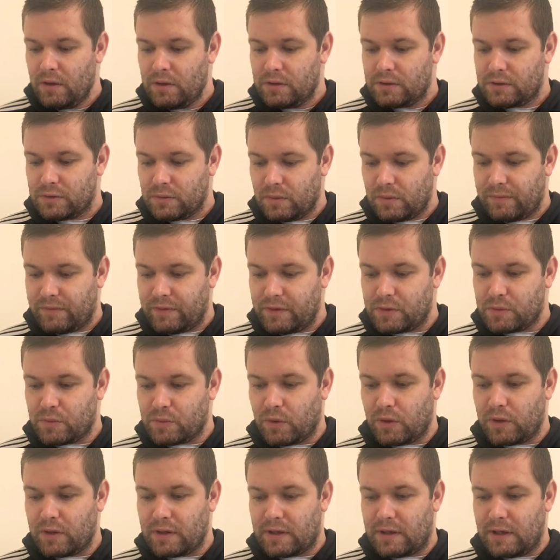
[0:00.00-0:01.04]
So if you
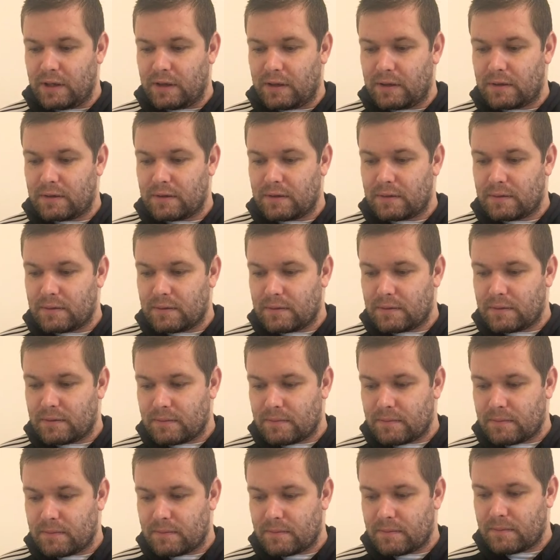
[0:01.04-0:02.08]
want to
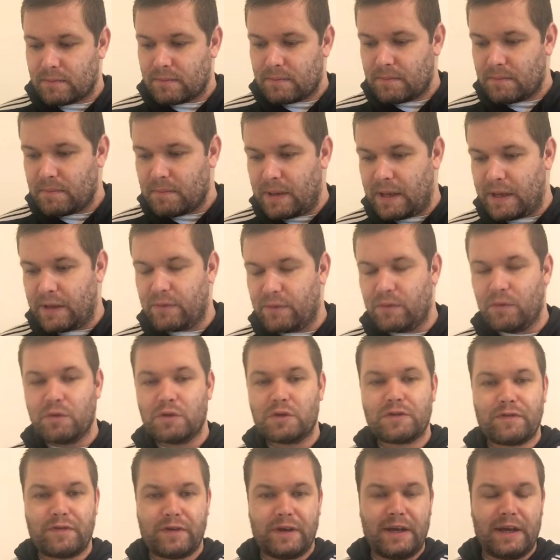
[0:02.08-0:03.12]
make
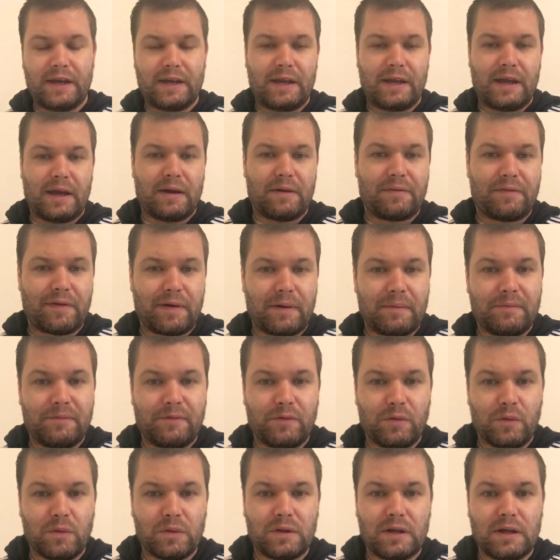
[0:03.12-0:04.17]
those three into a Fab
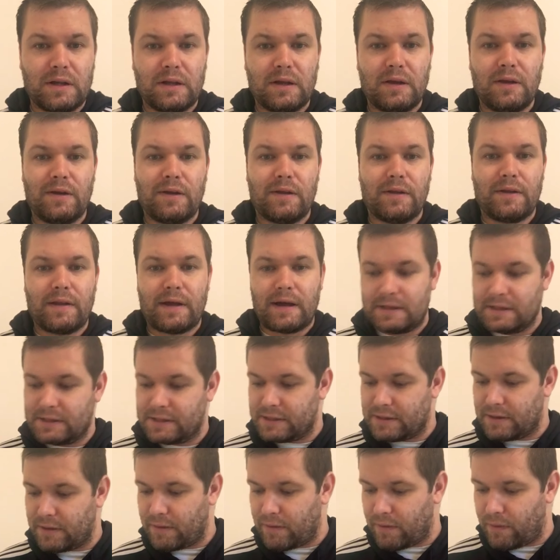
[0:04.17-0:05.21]
Four today,
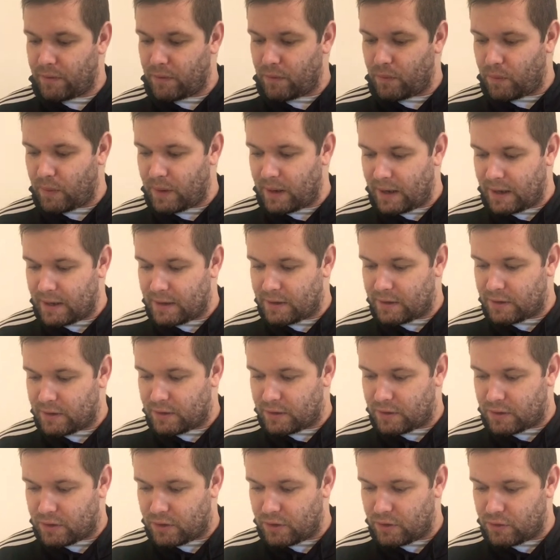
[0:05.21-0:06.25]
that's the way
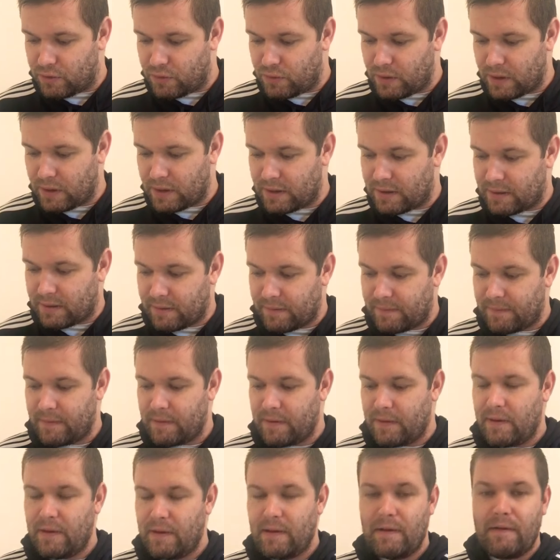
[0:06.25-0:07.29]
to do it.
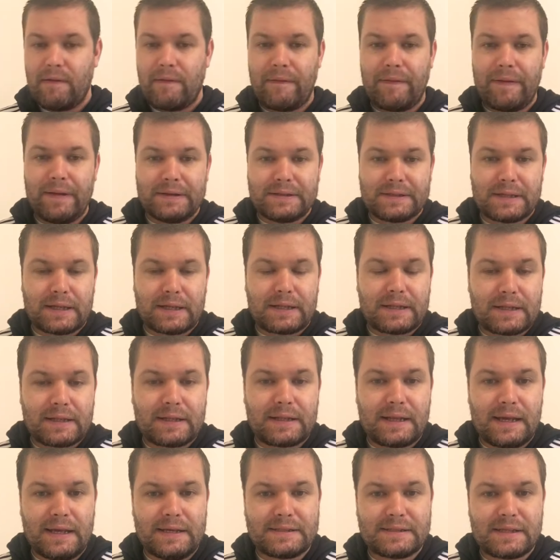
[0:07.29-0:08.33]
It's a
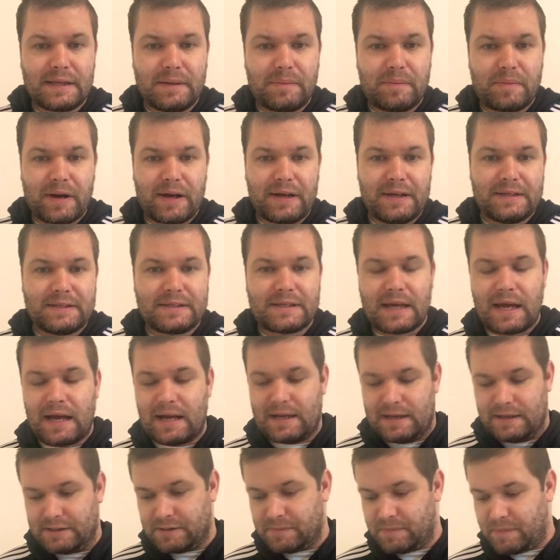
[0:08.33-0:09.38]
tasty price
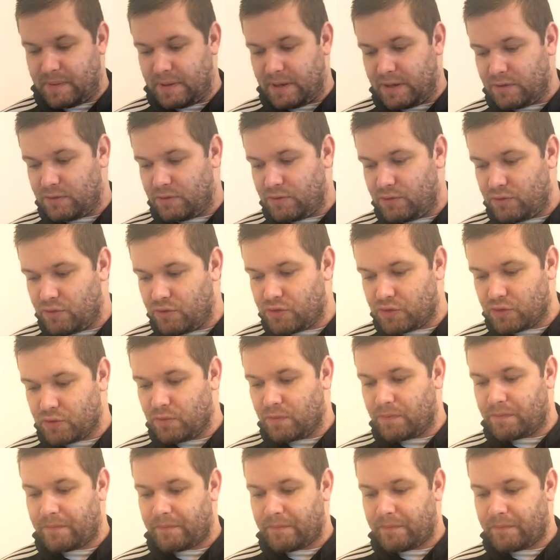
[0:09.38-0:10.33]
as per usual.